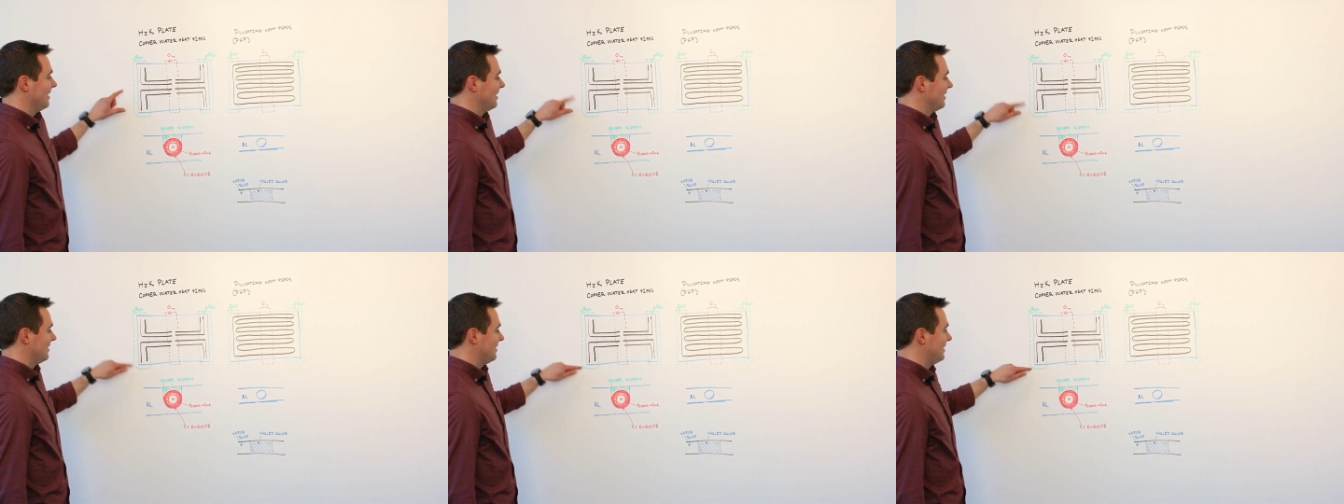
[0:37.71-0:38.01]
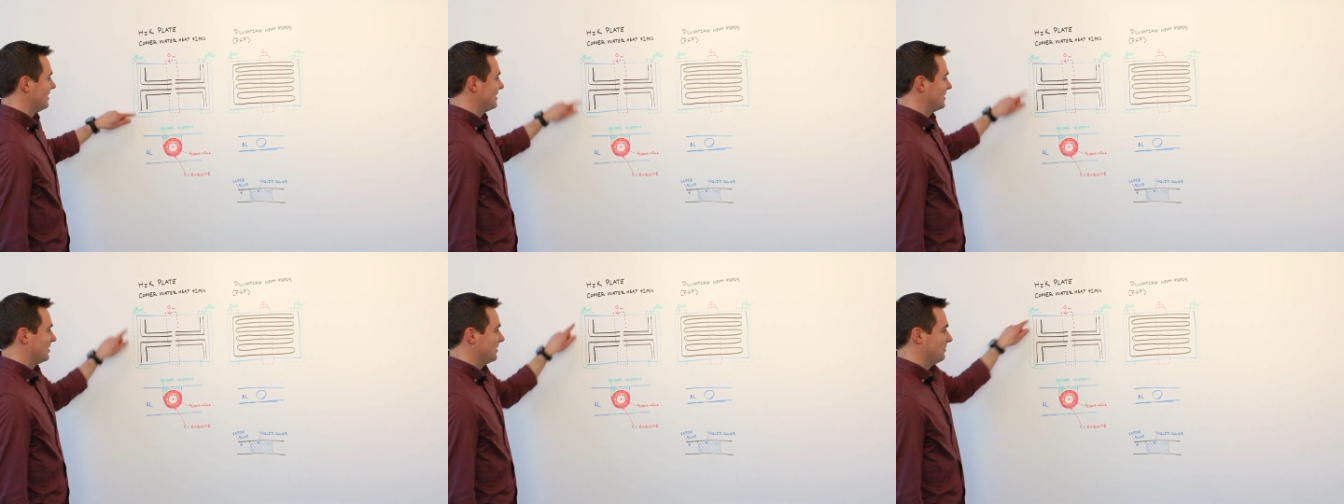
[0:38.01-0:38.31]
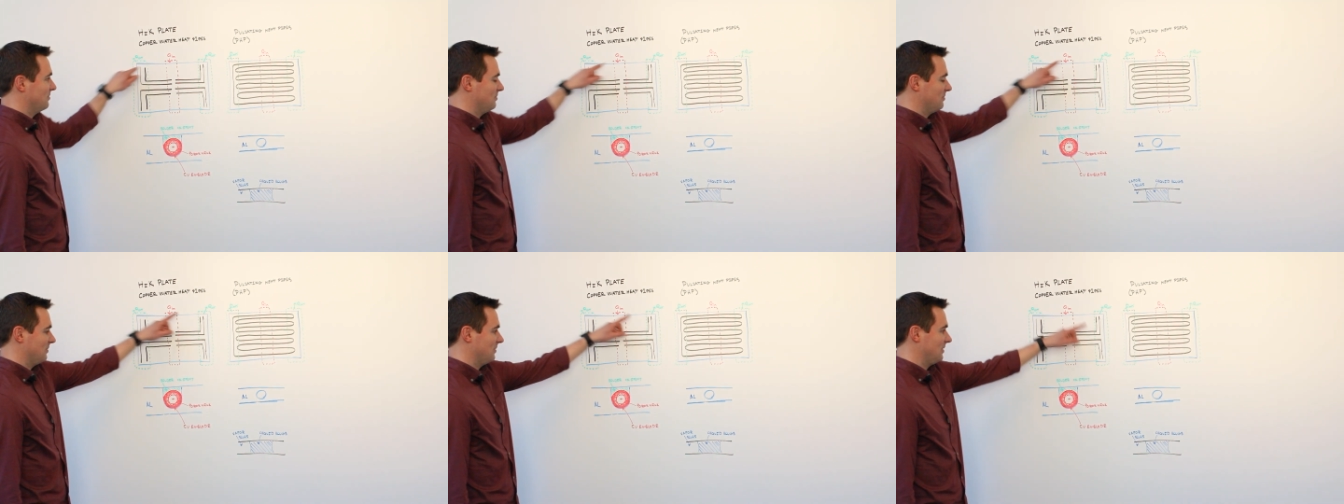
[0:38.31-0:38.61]
This
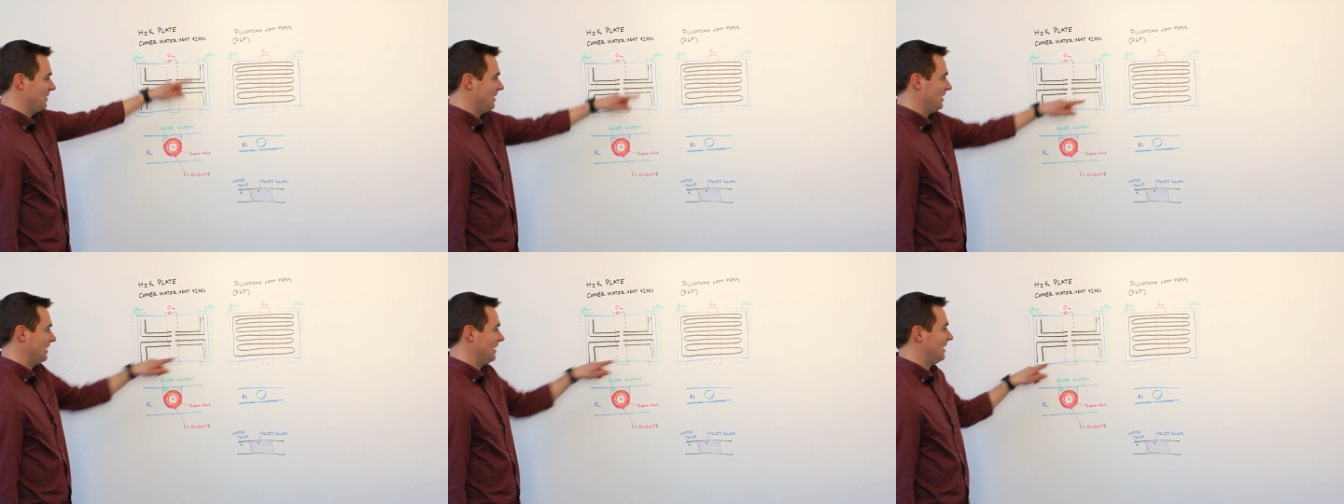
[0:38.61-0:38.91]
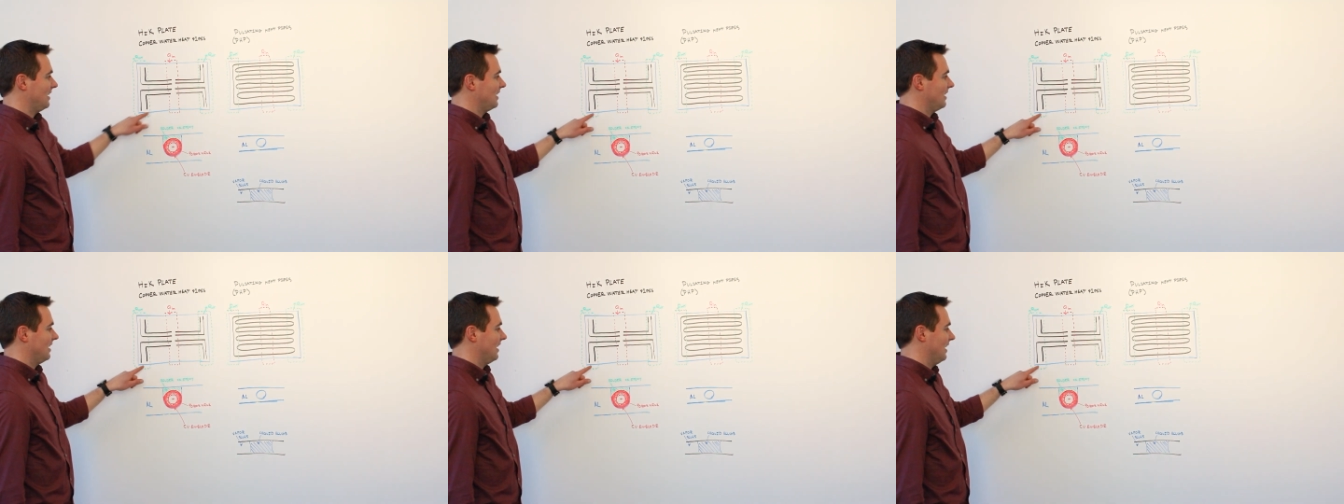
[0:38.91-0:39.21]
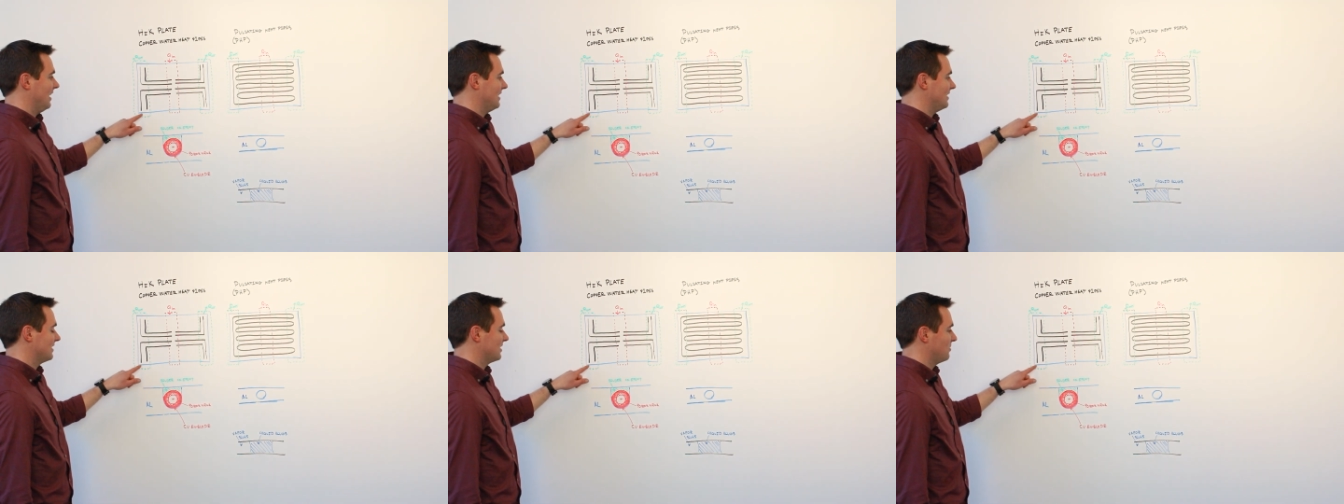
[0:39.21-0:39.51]
uh,
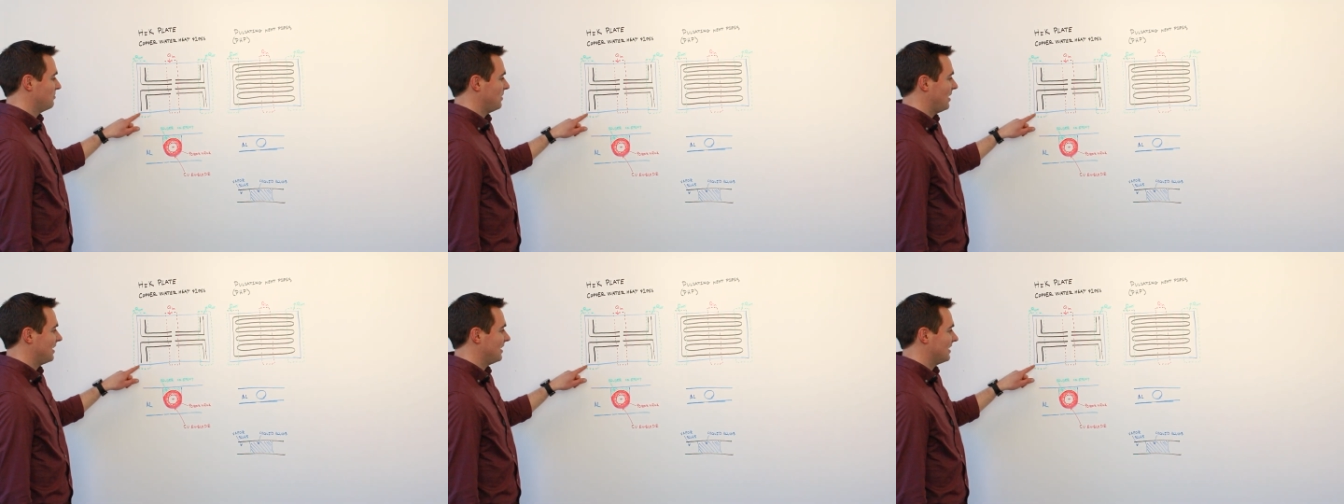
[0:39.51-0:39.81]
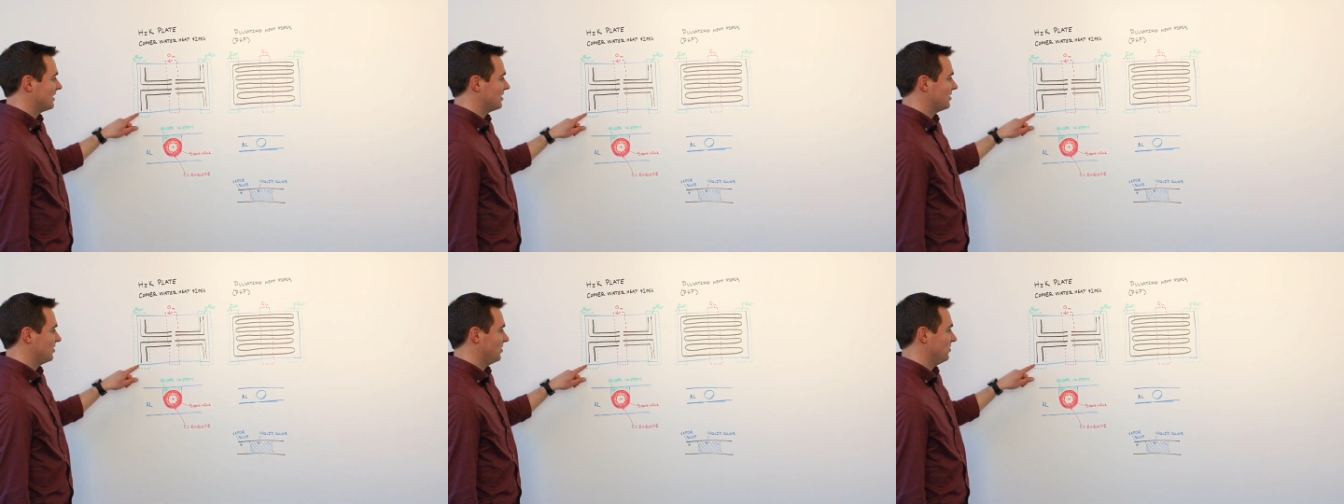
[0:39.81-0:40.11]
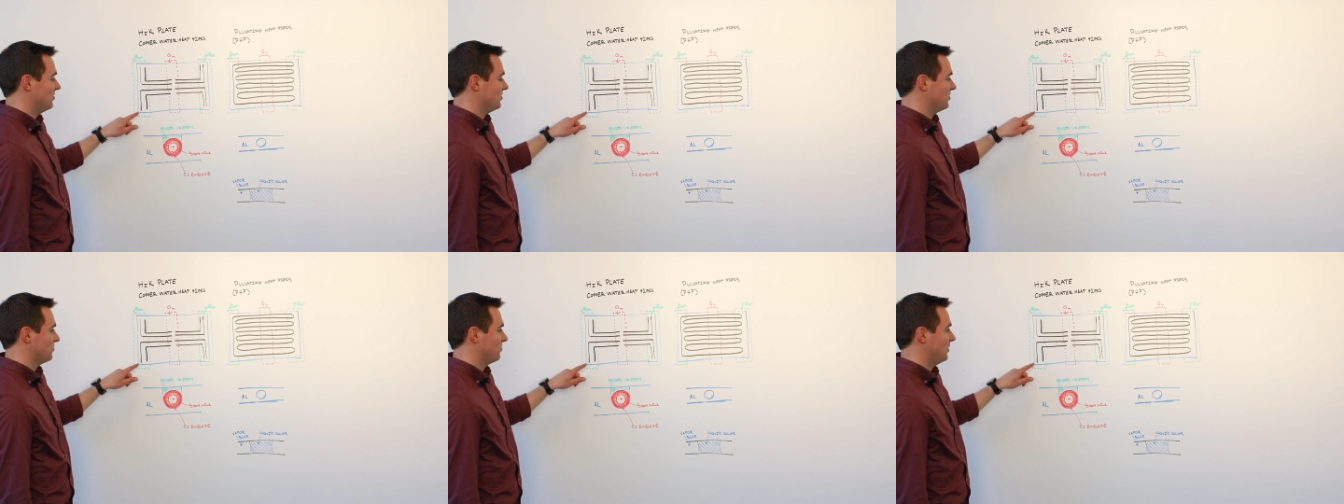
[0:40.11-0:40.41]
schematic shows what